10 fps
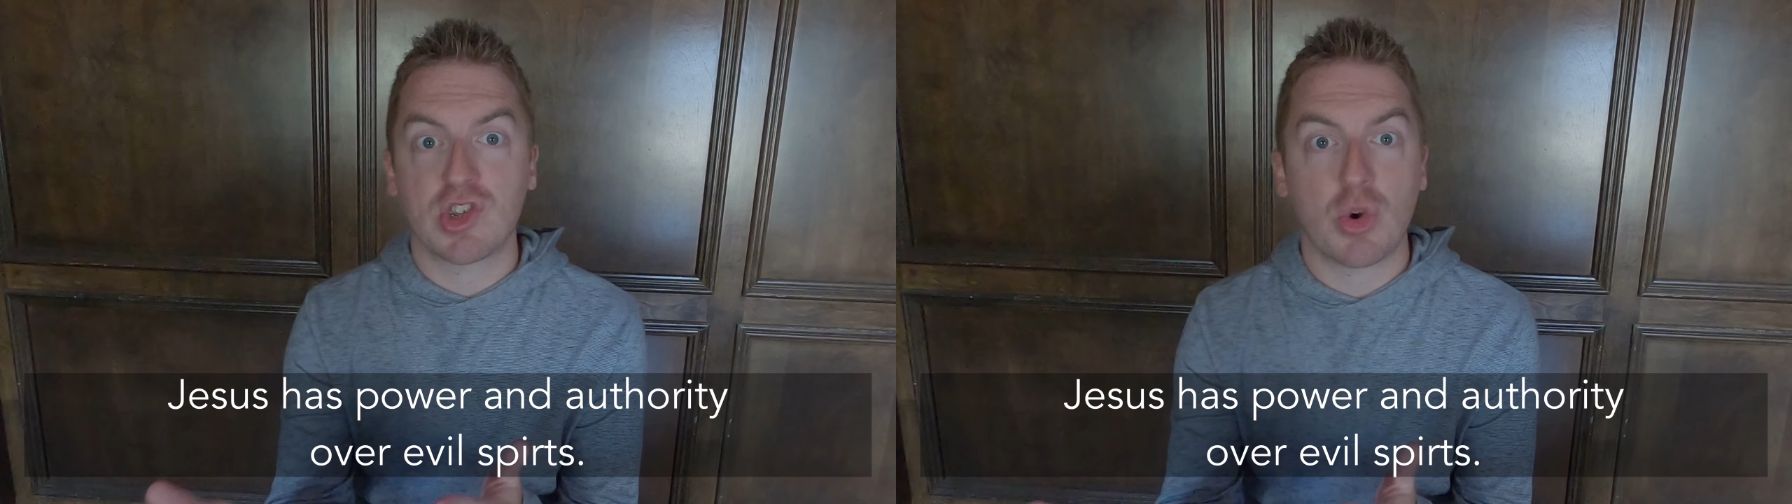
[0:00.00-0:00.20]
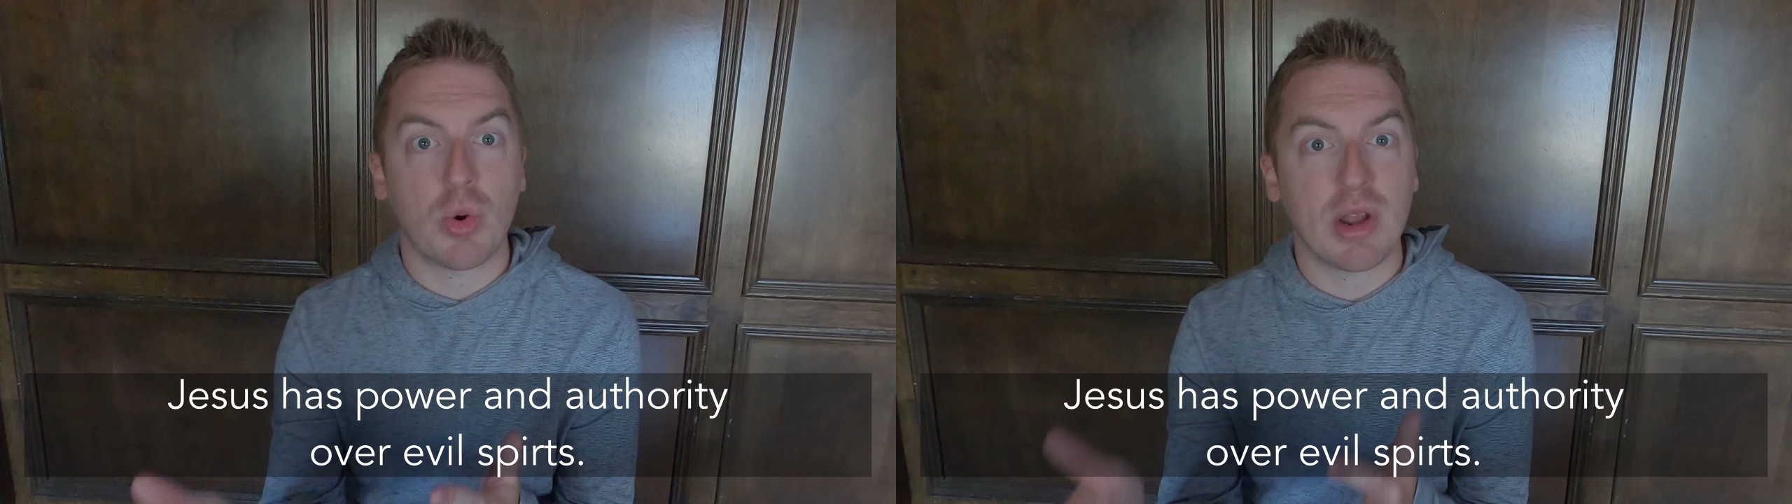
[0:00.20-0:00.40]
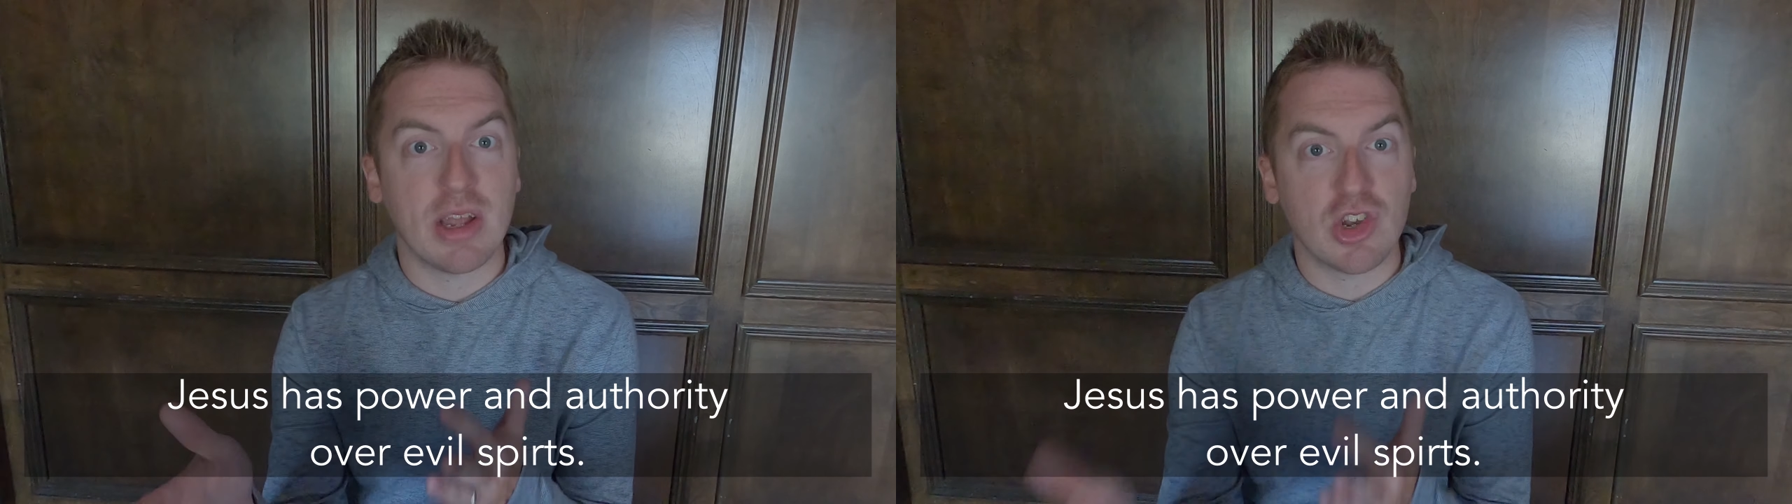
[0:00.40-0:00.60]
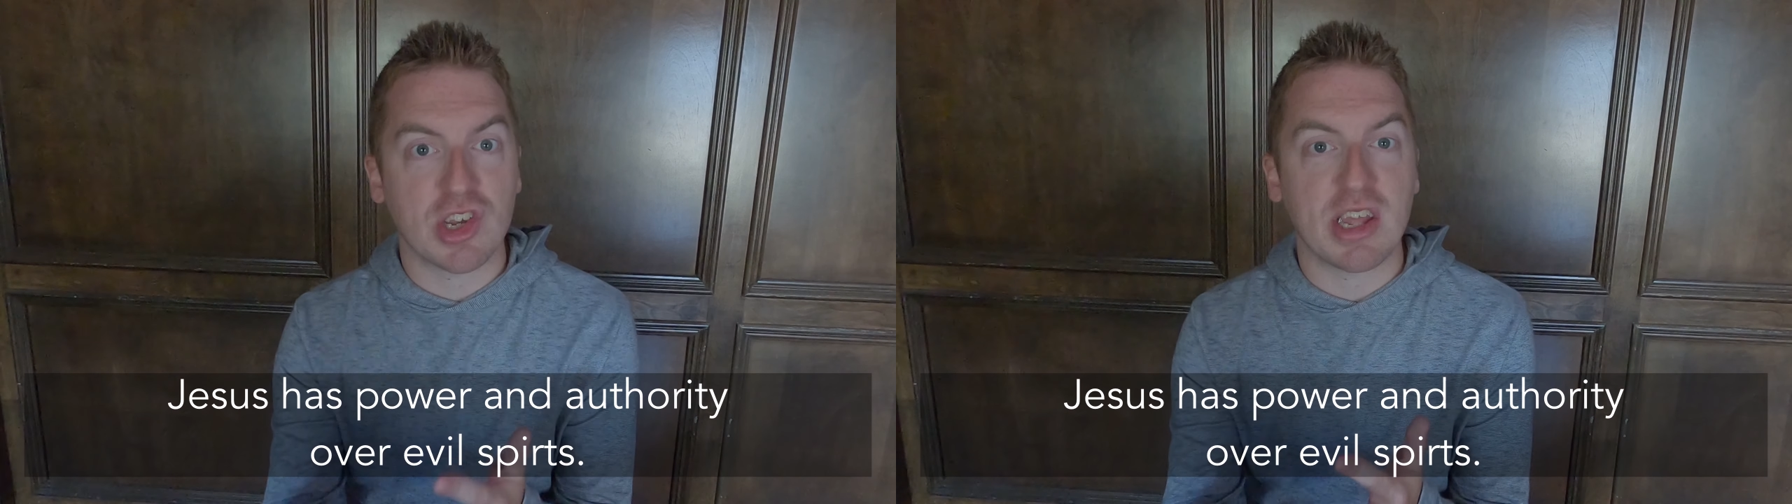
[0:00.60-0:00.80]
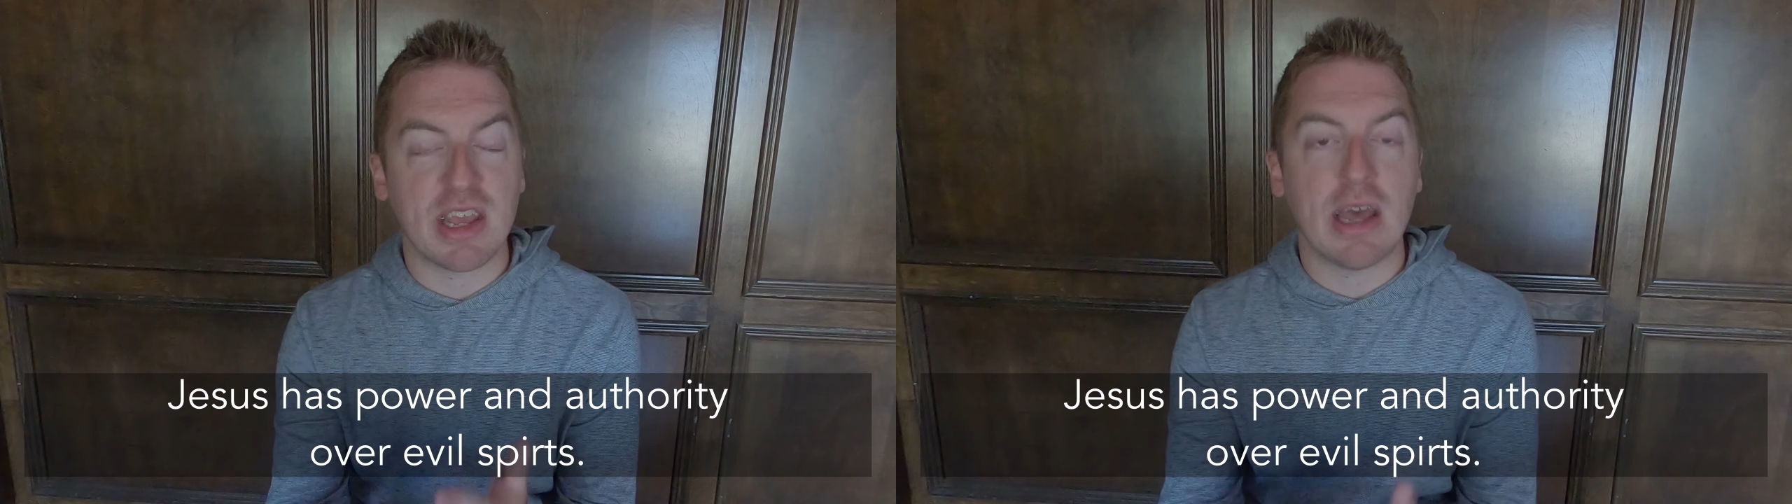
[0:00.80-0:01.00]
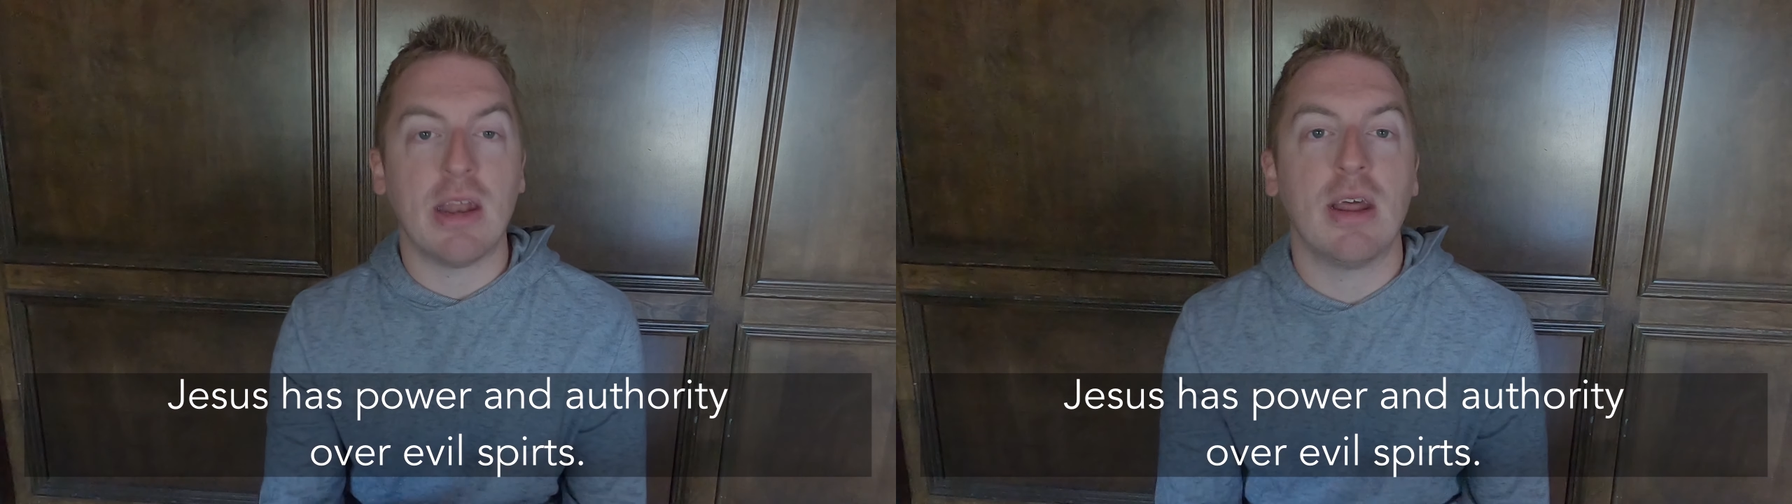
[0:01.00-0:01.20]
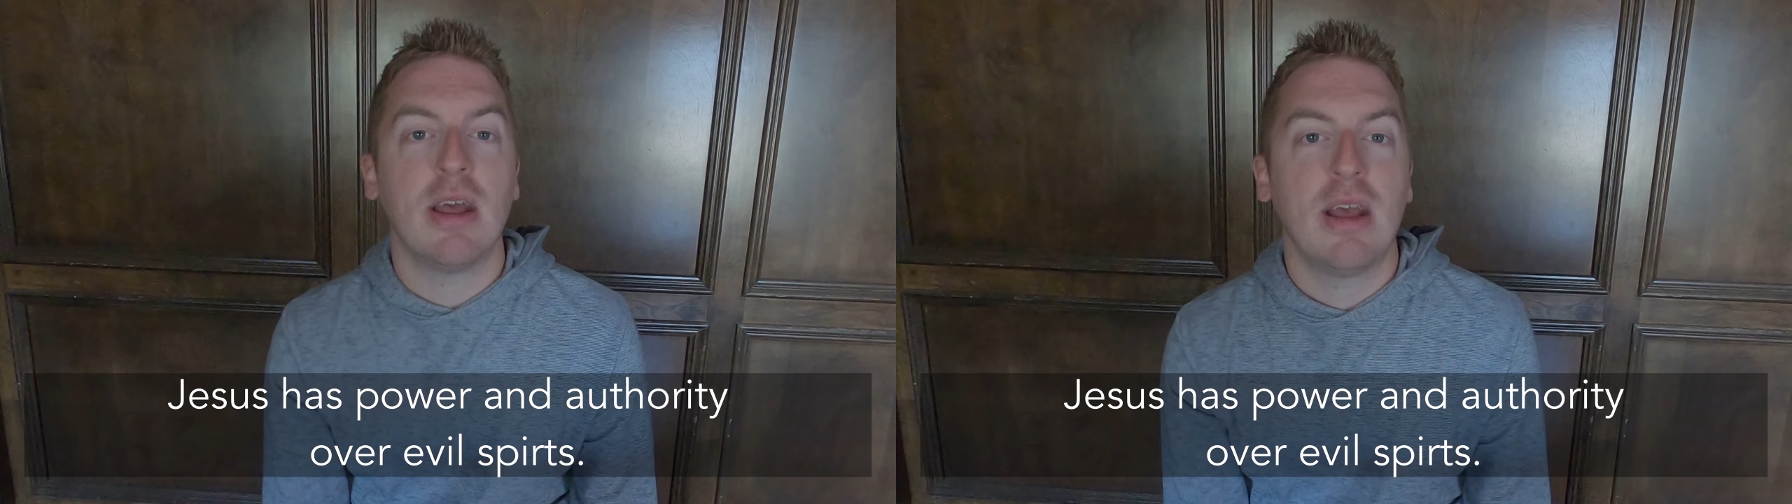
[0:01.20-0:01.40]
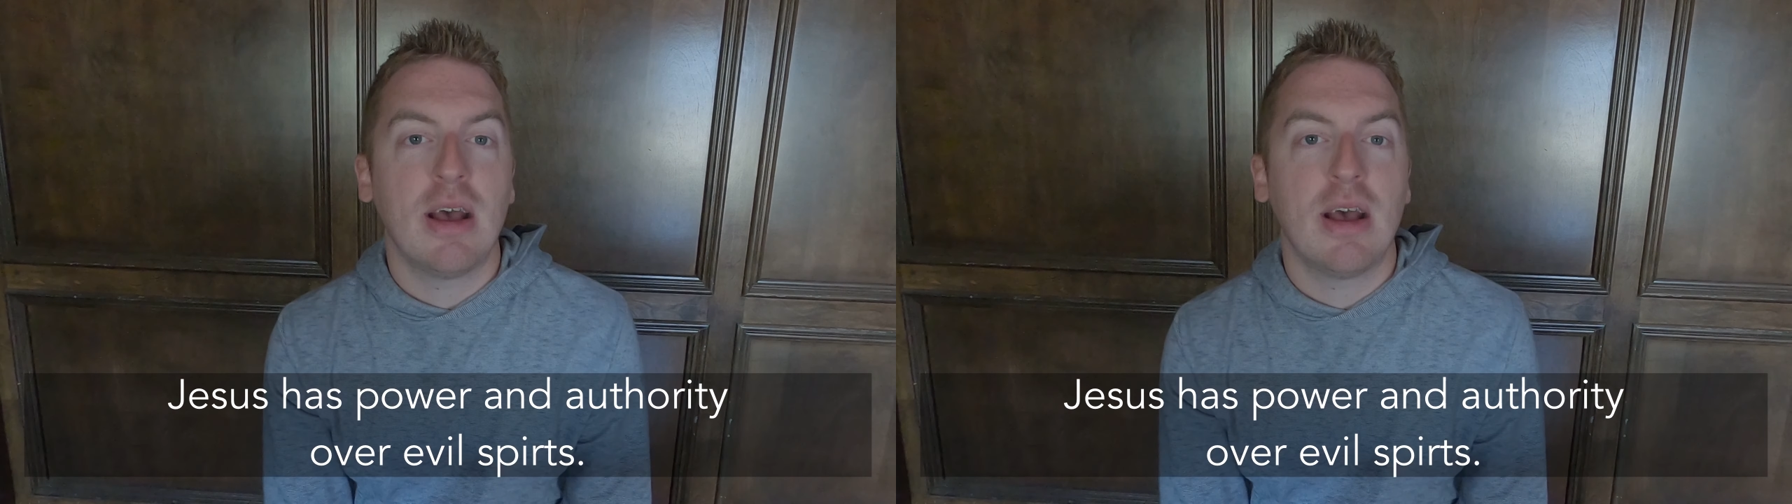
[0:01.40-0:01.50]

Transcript: story and just, again,